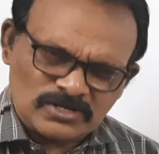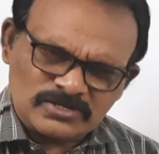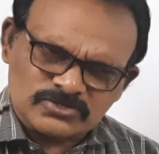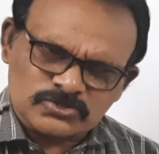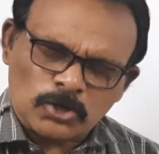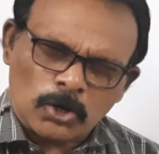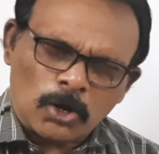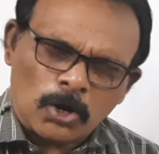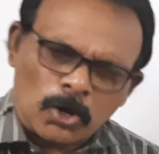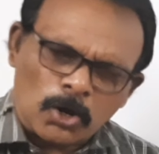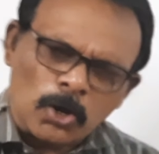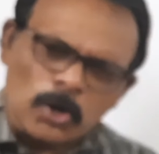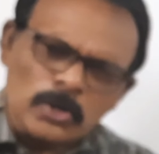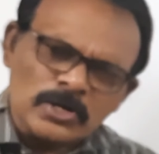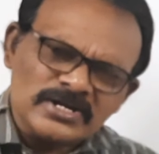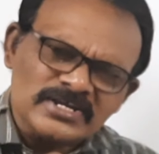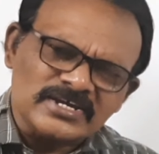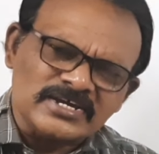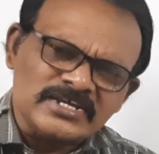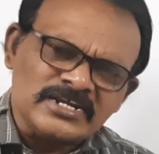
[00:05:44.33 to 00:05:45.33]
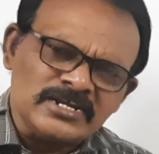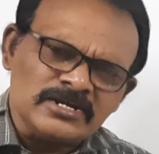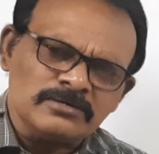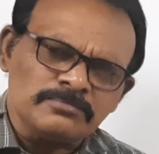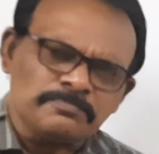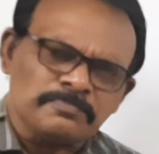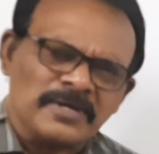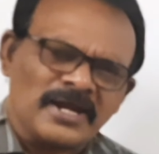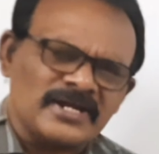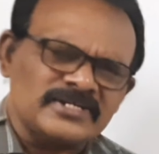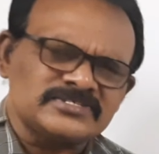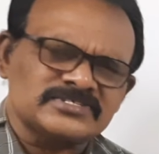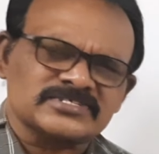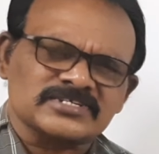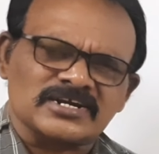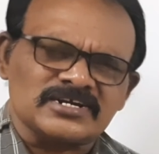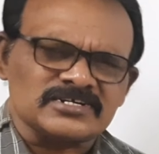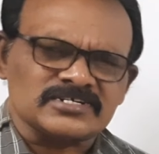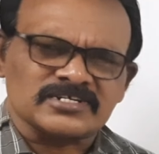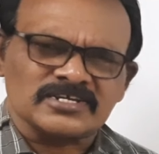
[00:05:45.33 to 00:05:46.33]
So all green plants
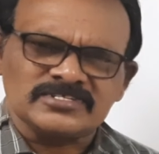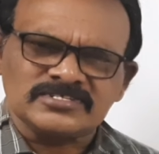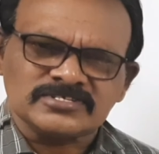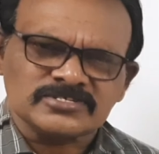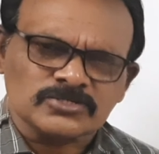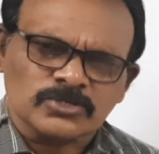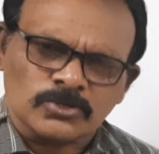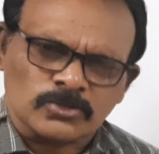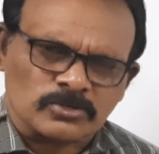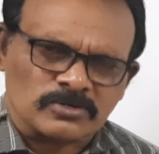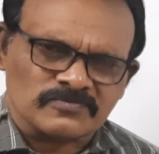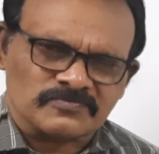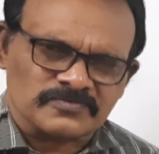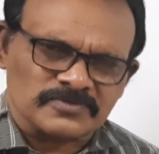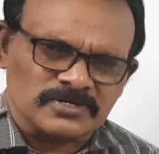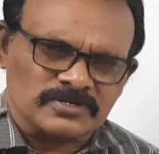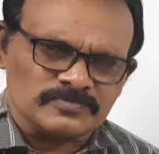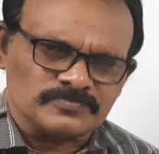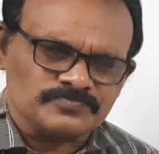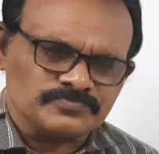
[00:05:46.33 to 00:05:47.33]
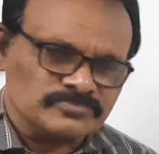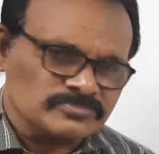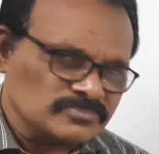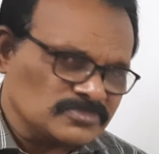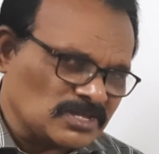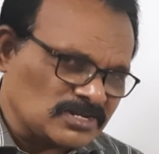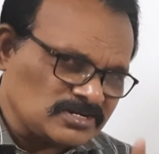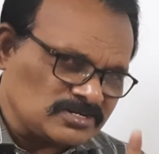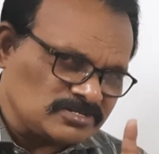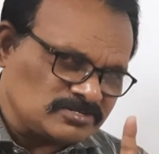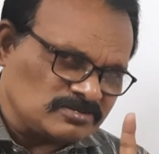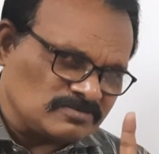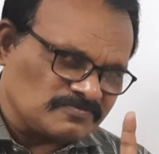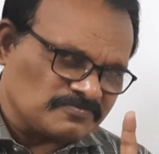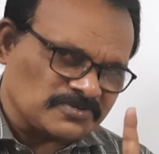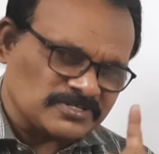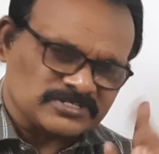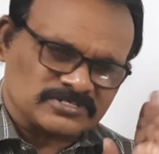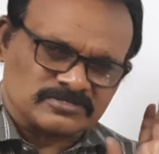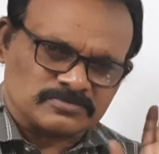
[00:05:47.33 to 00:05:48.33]
contains chlorophyll. That is the
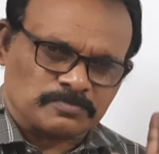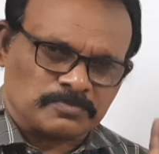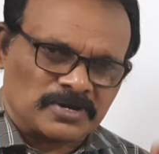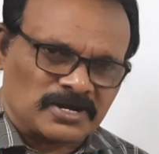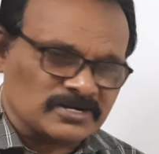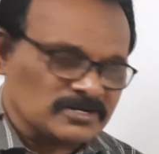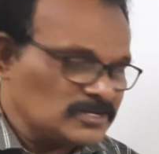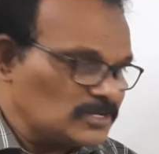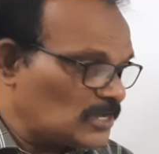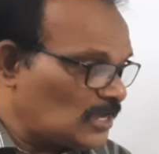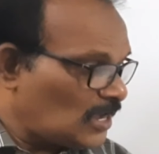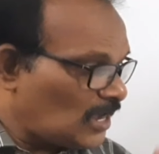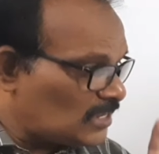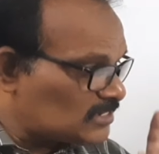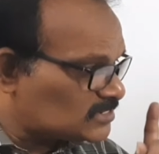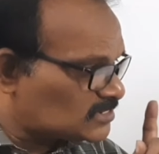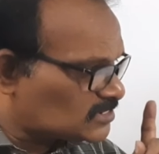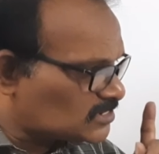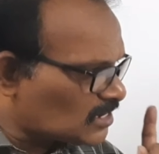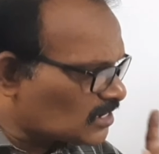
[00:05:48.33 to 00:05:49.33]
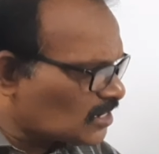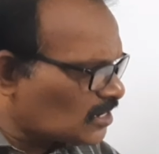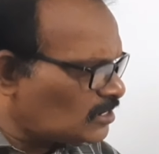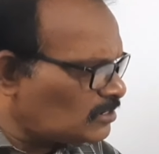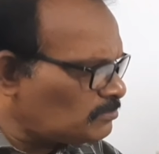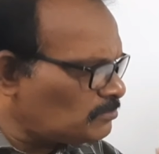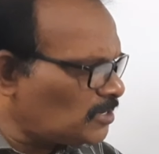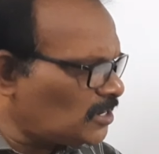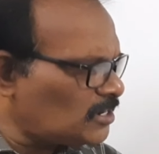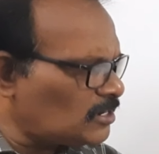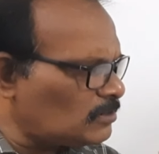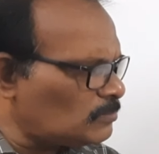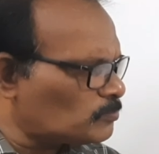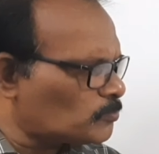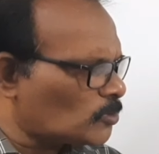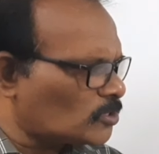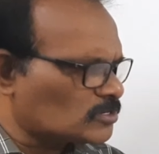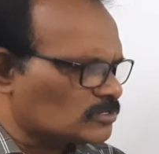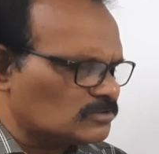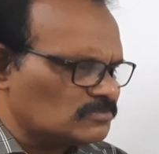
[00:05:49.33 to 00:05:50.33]
first part. And second main
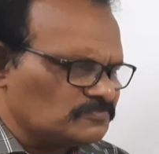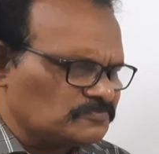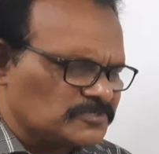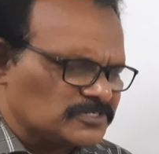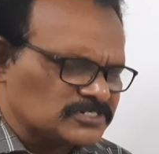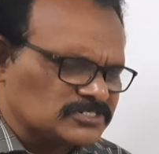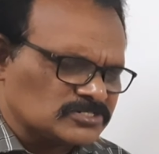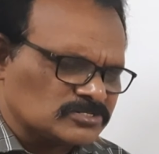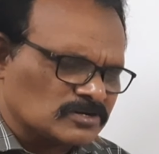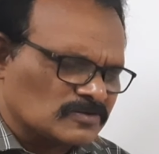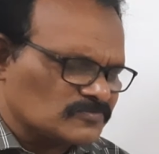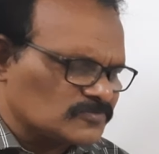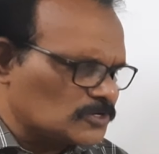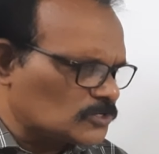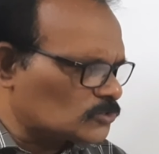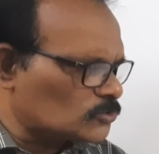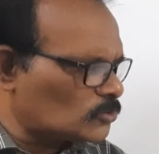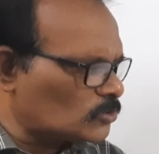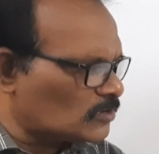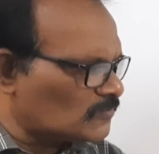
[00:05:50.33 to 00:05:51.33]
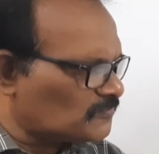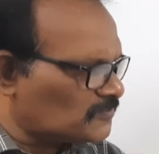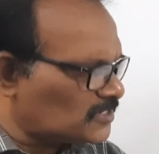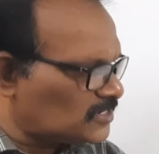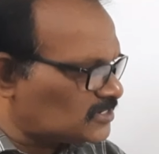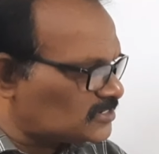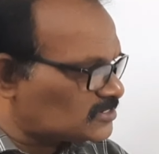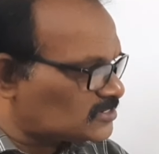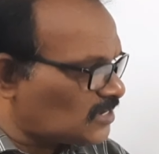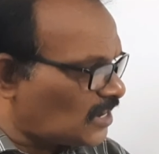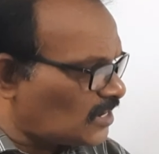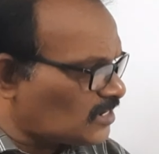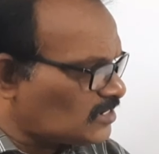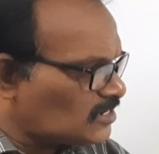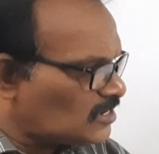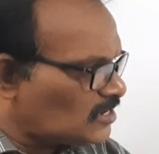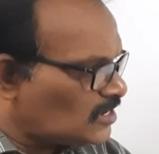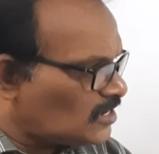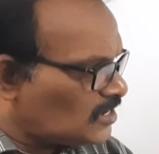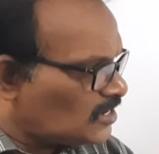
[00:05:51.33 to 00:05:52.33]
important function of the chlorophyll is
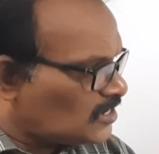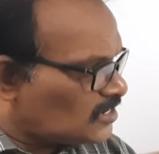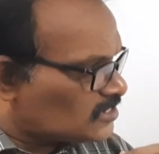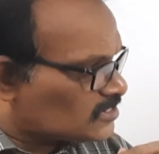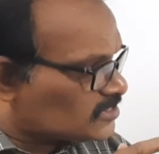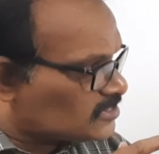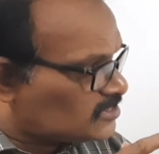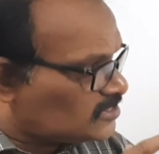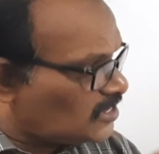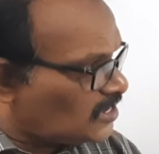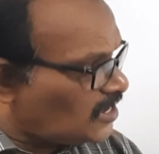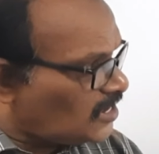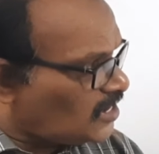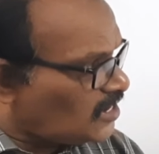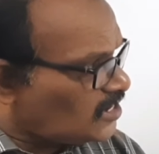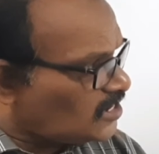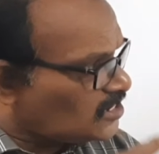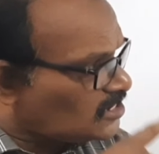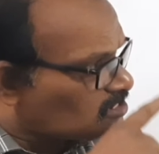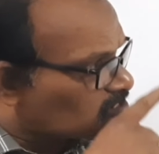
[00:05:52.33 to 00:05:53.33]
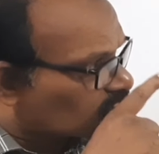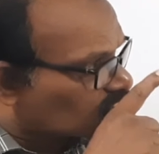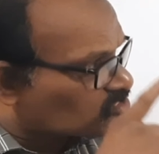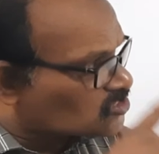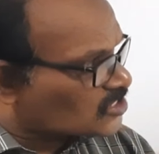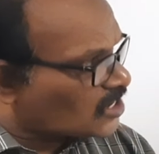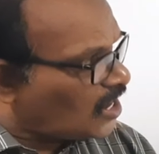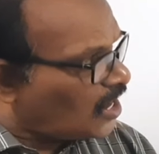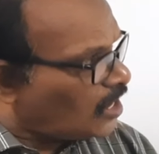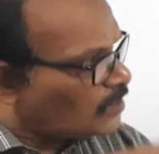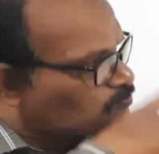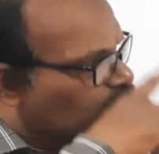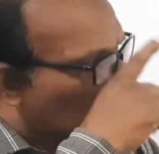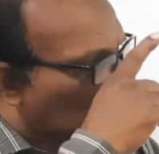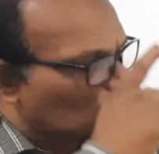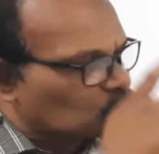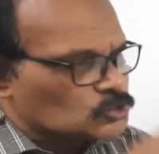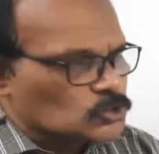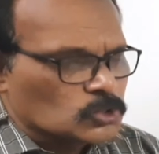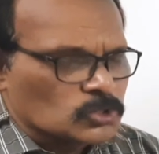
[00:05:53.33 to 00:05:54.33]
that they trap
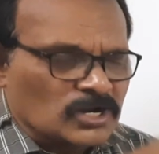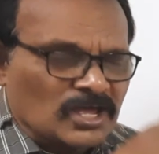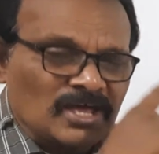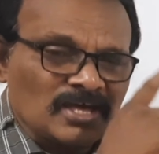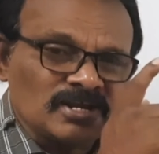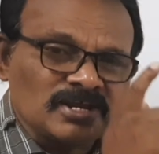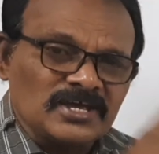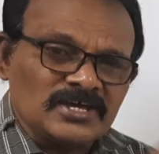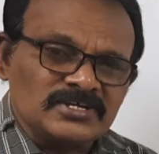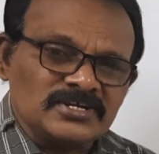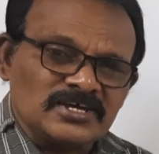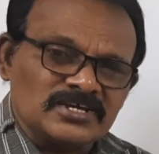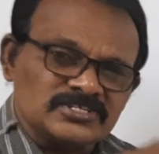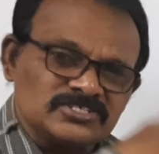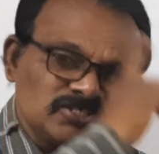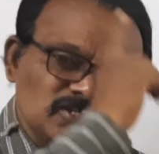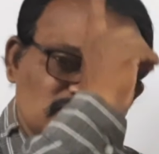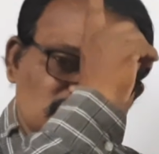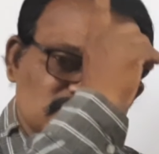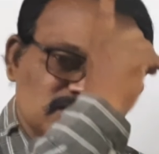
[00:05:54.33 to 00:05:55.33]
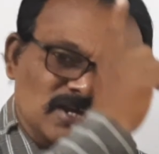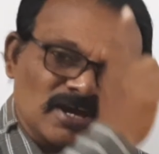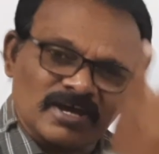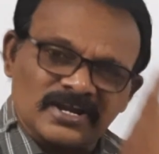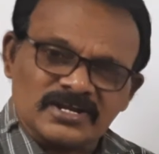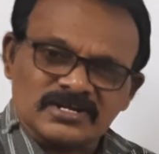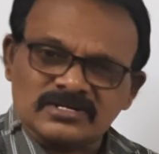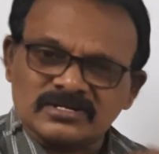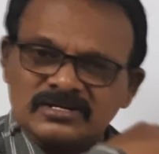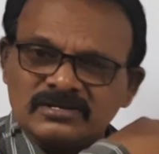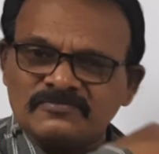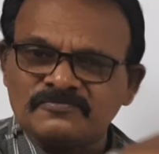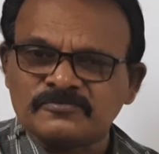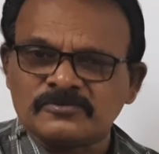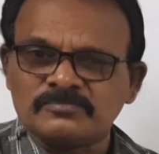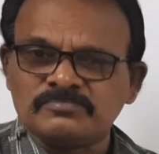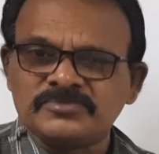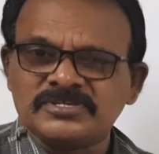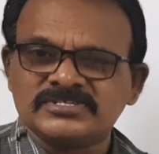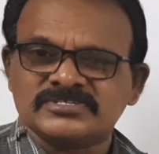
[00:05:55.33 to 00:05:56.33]
solar energy directly
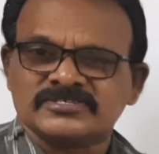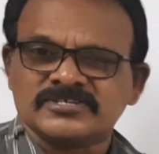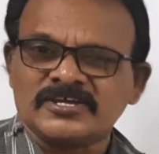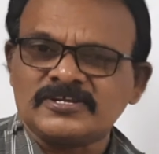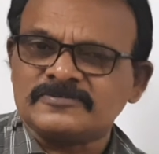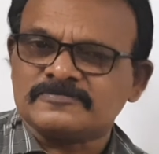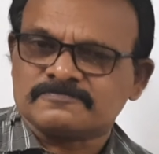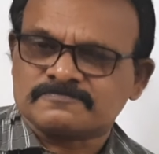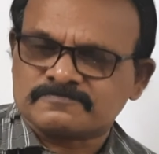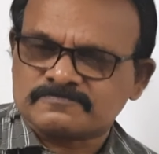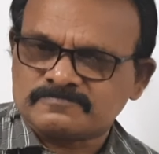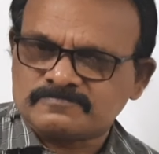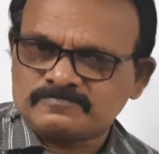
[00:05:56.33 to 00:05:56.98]
from the sun.